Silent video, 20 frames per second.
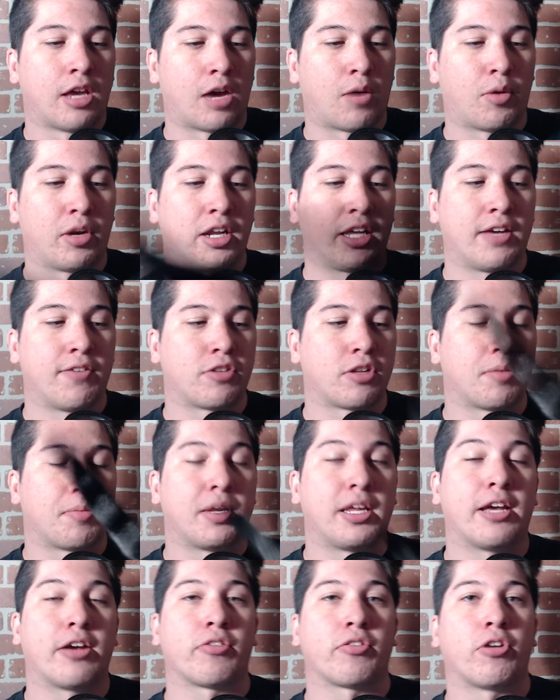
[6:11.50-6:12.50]
I want to give
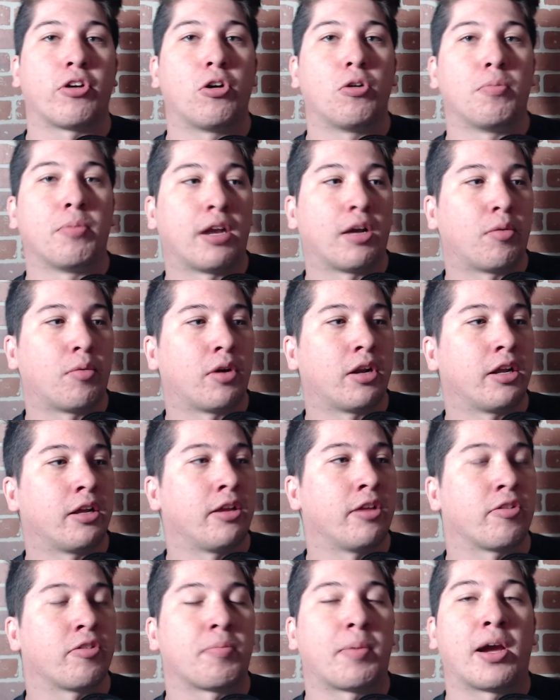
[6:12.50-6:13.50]
somebody else hope and I want
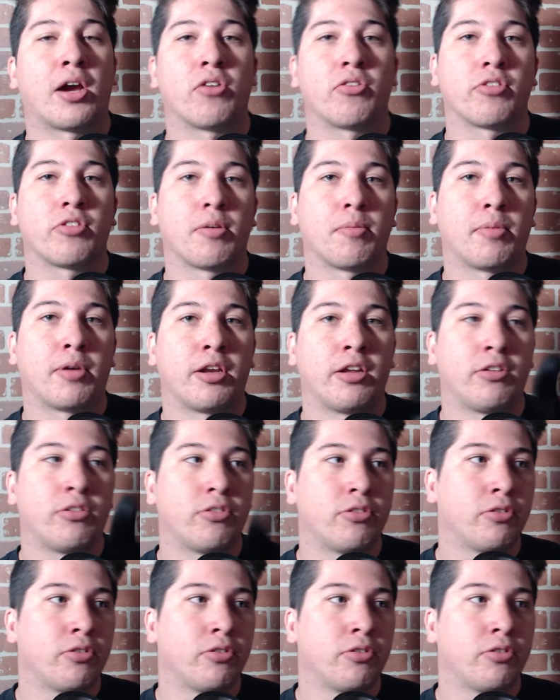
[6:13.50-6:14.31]
to inspire somebody